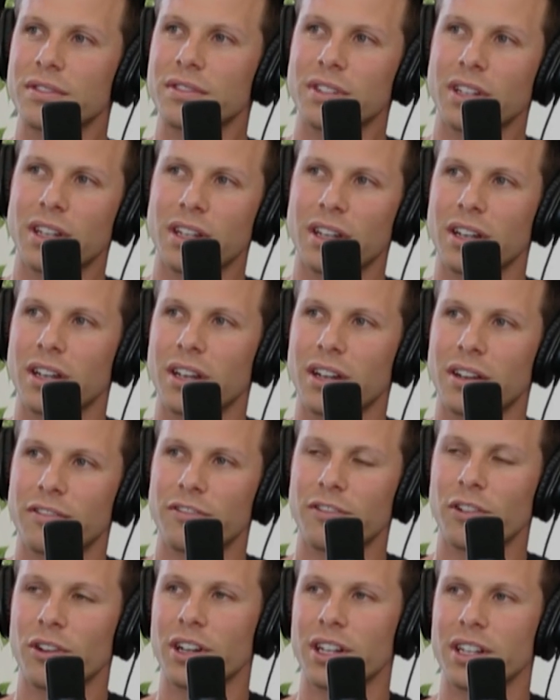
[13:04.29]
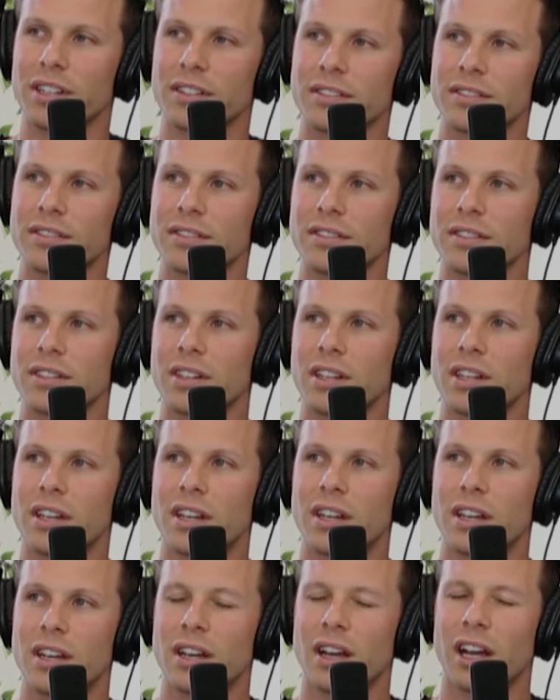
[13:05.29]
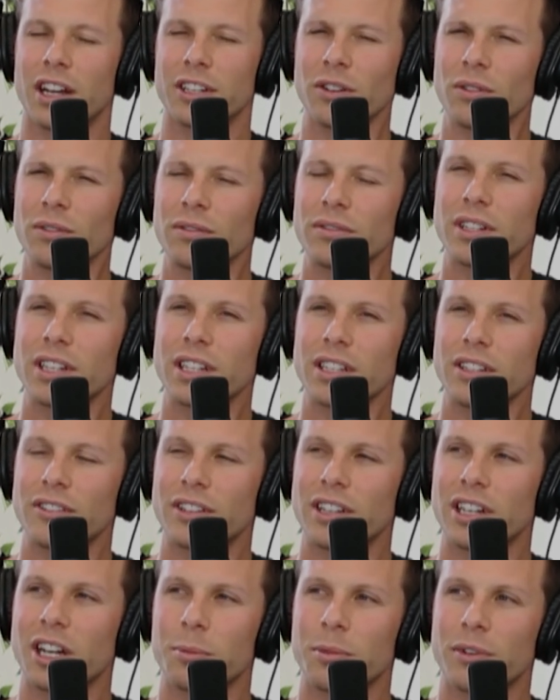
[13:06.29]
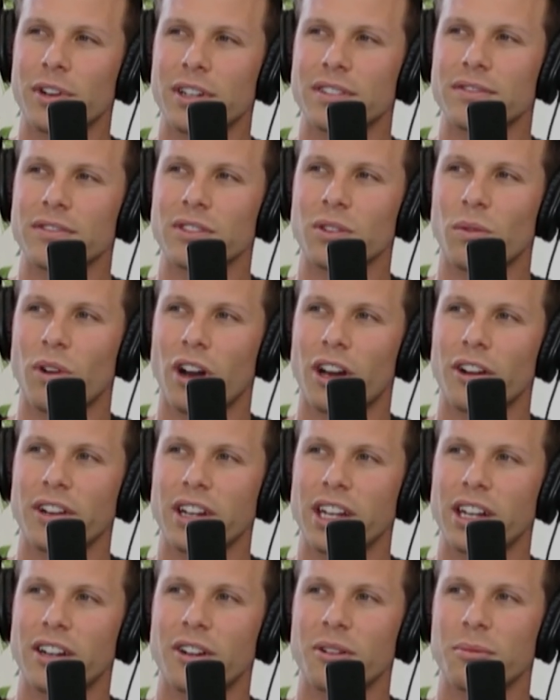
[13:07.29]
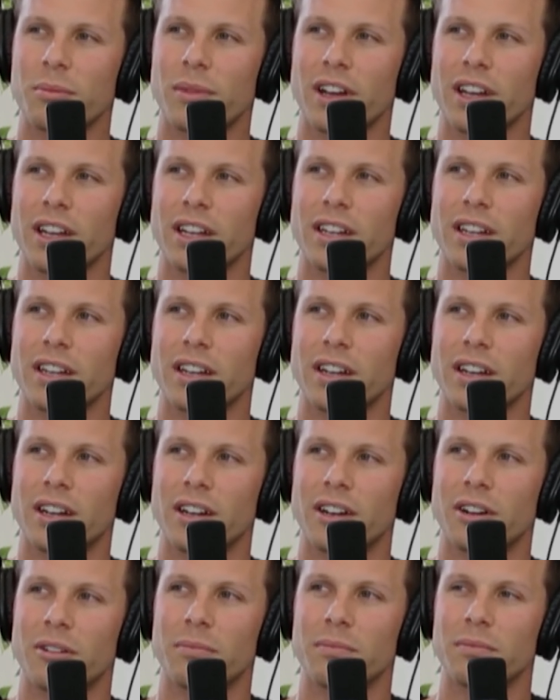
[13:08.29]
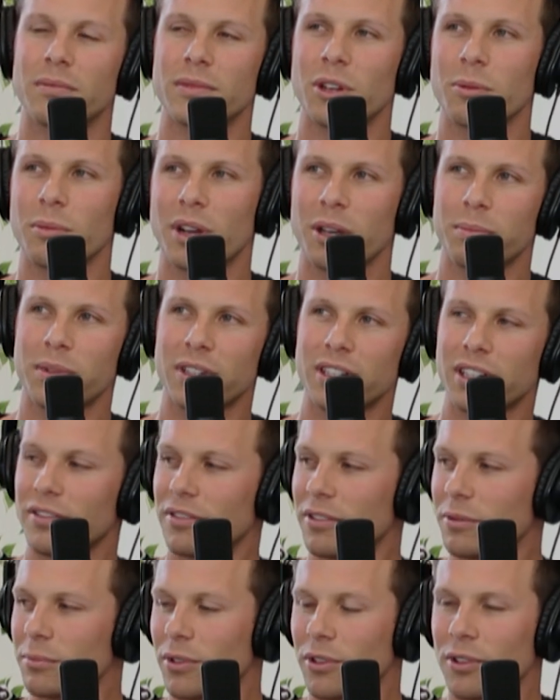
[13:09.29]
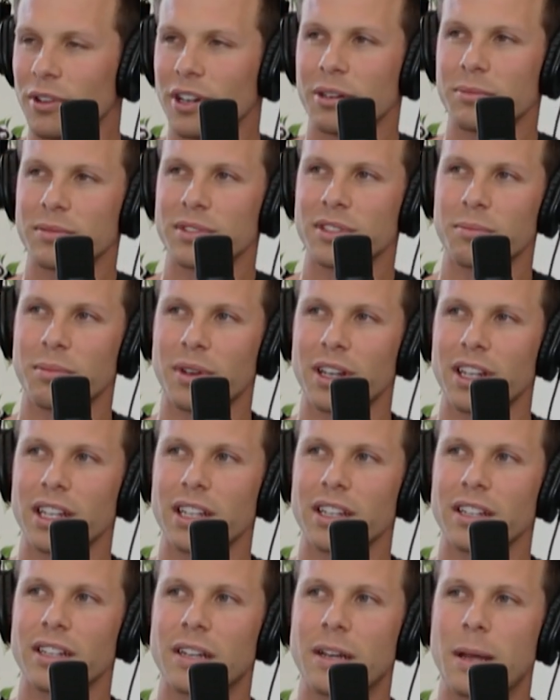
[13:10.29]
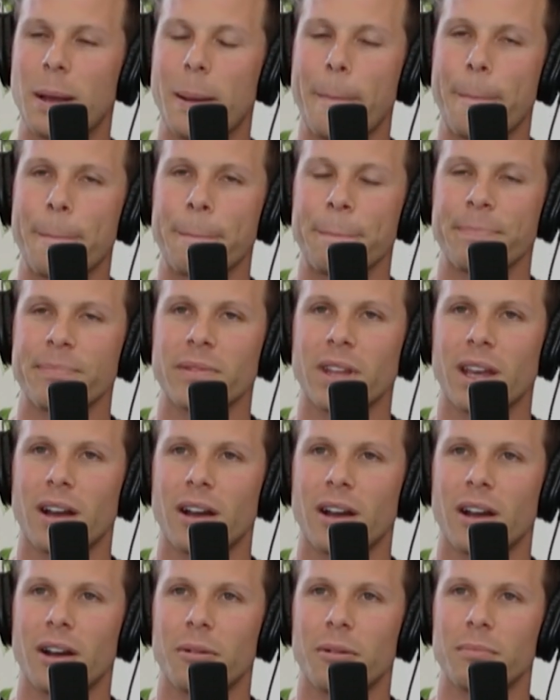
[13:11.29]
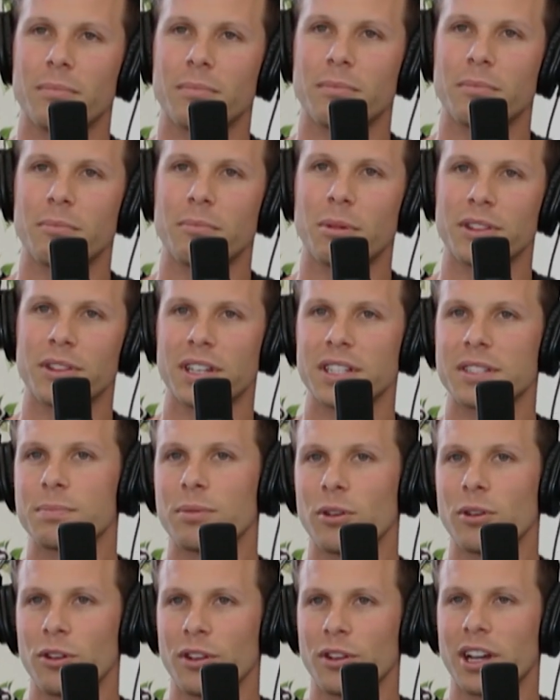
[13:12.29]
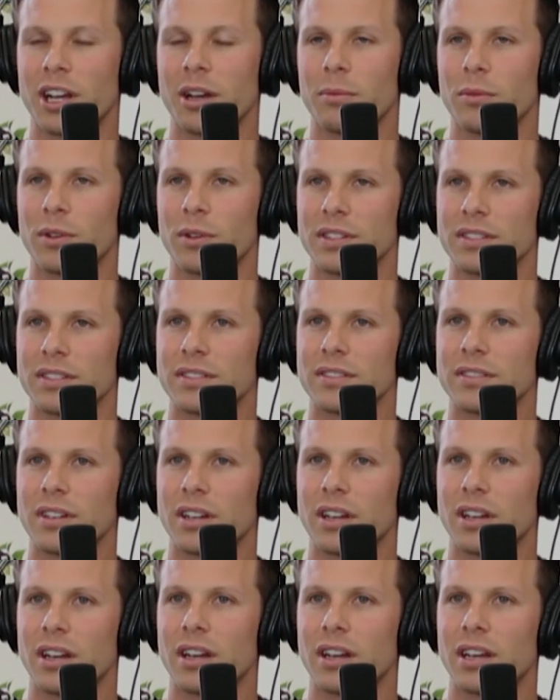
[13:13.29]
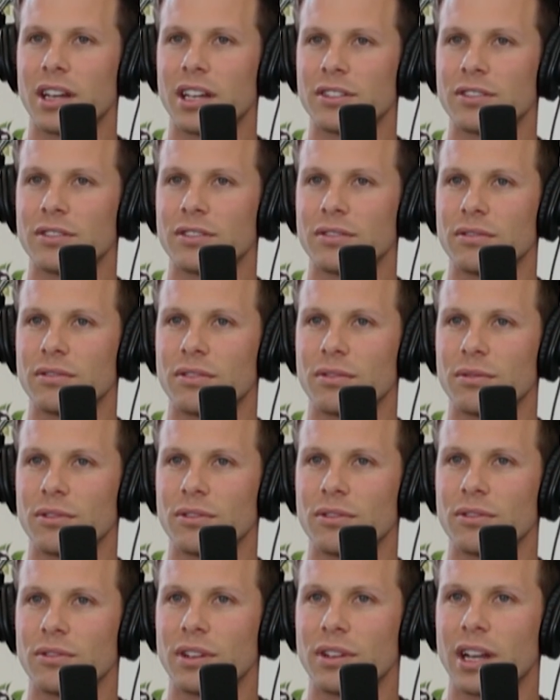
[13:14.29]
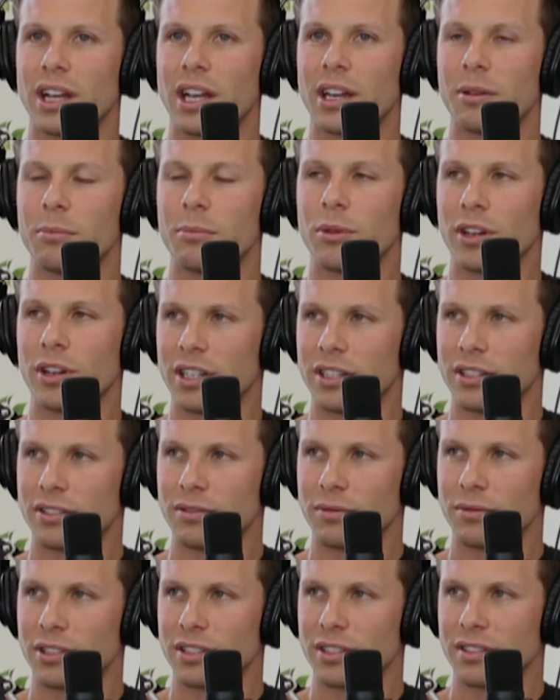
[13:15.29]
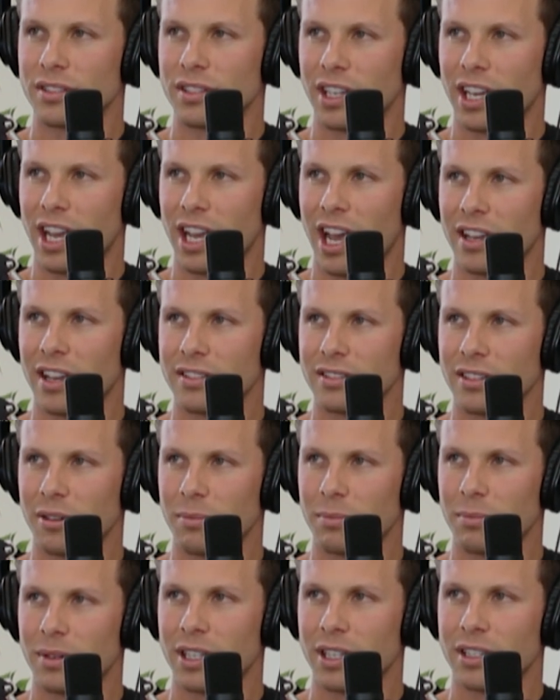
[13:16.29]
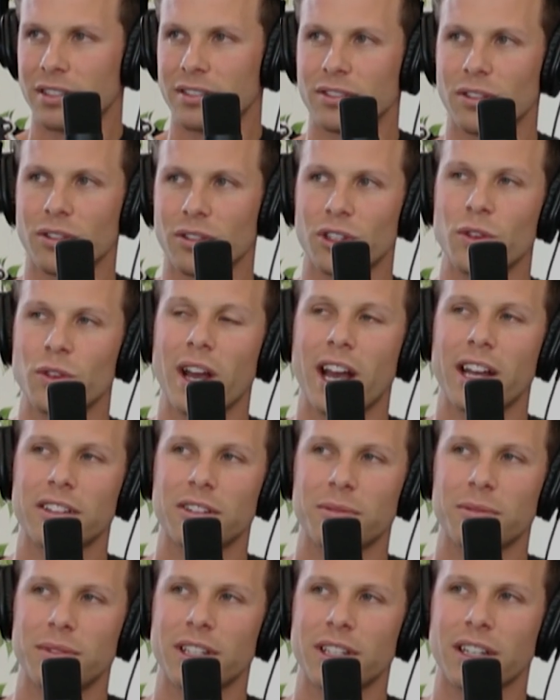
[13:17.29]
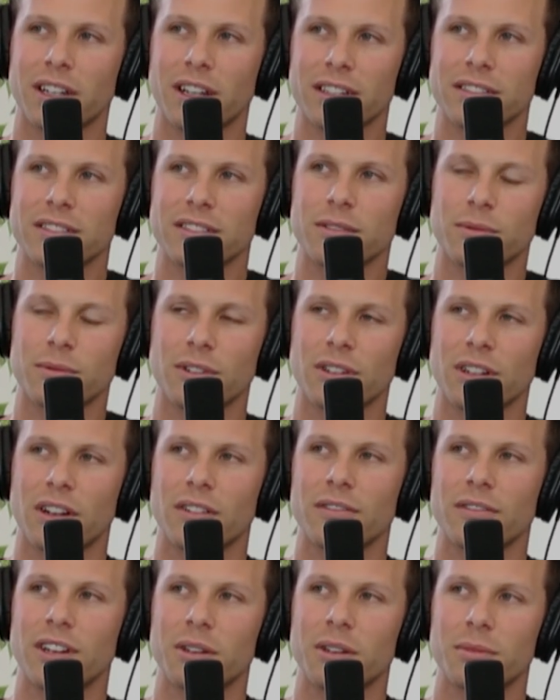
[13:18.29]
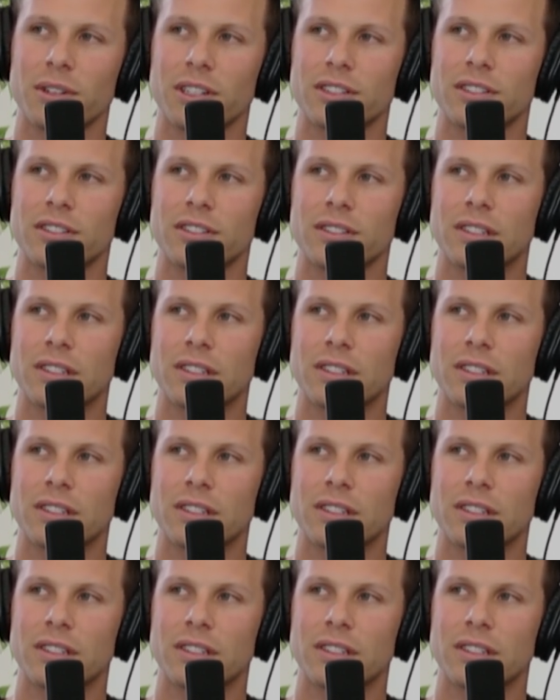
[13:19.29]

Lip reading: furnace. I don't think you get upgrades for the water heater, but there might be different programs depending. Yeah. But this program was issued through Enbridge, which is a gas company. So you had to be a customer of Enbridge.